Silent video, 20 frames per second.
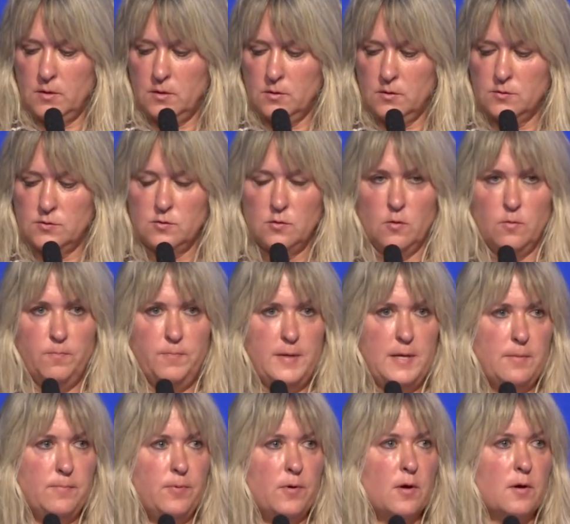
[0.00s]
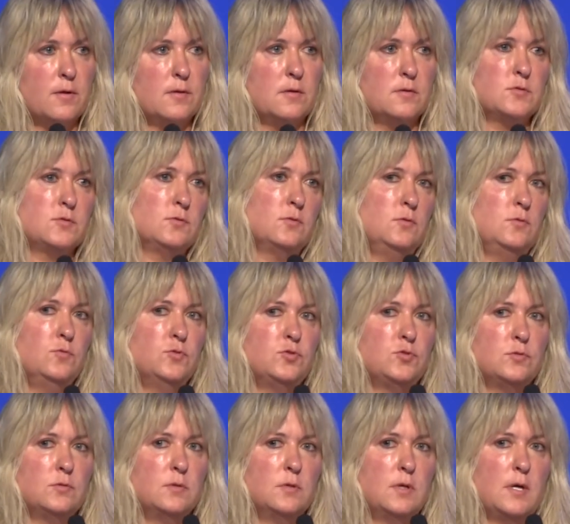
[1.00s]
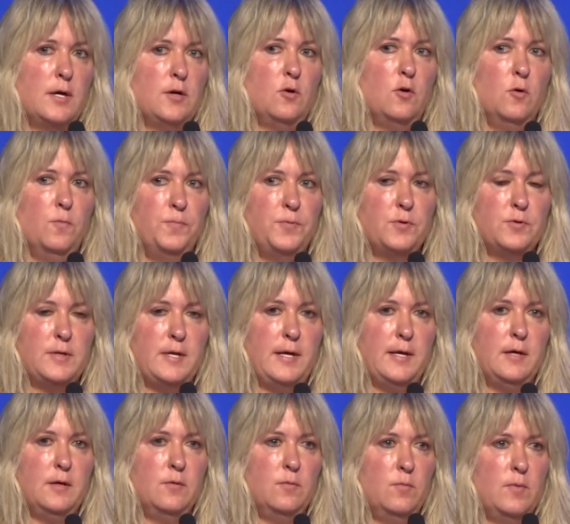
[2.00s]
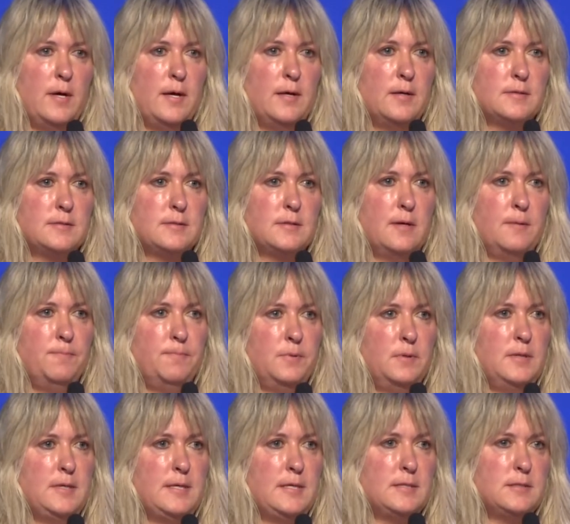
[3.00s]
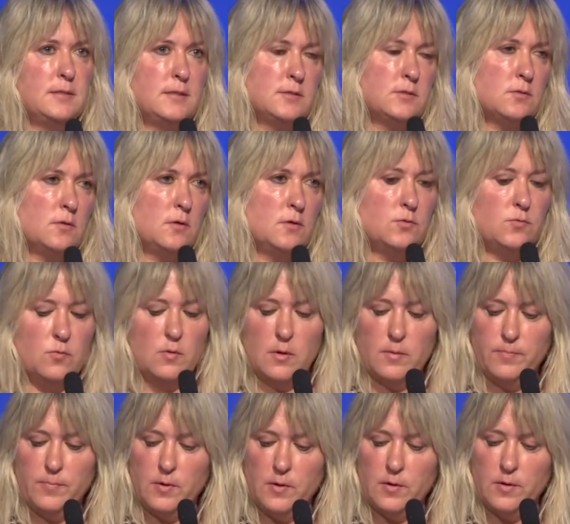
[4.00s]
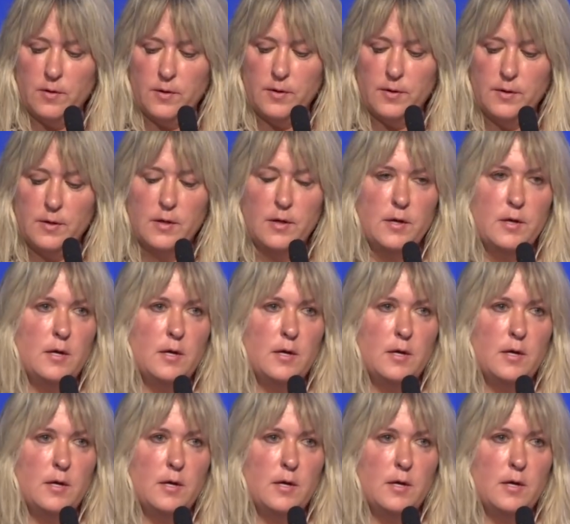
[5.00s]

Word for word: So, being part of the solution, I hope your takeaway is that please let's all do our part.